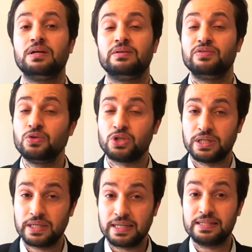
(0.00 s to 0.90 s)

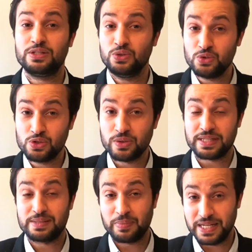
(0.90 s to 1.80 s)
Future is used to
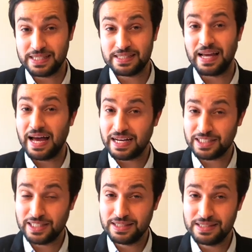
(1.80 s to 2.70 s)
express
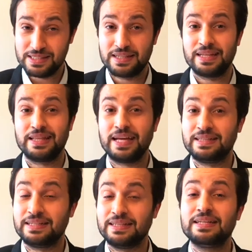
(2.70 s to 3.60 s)
actions that
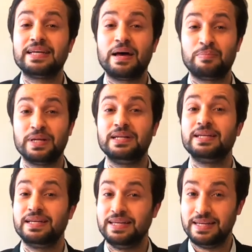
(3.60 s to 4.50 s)
did not happen
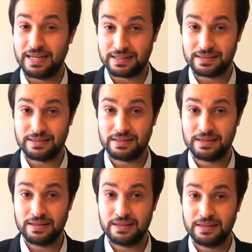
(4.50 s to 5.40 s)
yet.
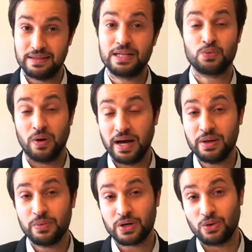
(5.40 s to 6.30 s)
That's why
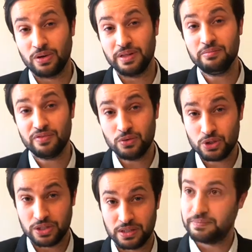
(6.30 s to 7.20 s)
we call them
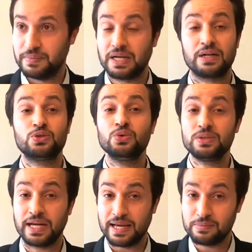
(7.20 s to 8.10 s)
future. There are two
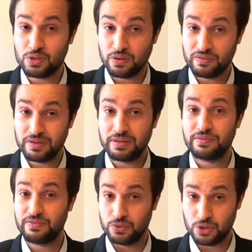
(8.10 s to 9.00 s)
types of
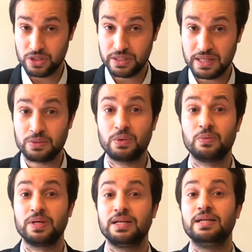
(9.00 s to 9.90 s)
future that we
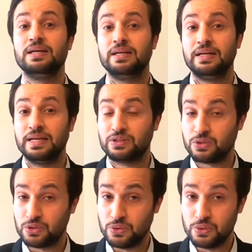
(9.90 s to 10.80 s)
will
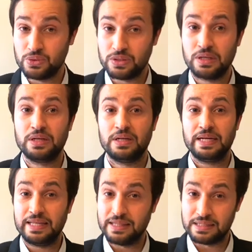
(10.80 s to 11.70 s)
introduce
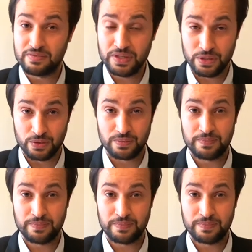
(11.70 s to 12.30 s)
in this video.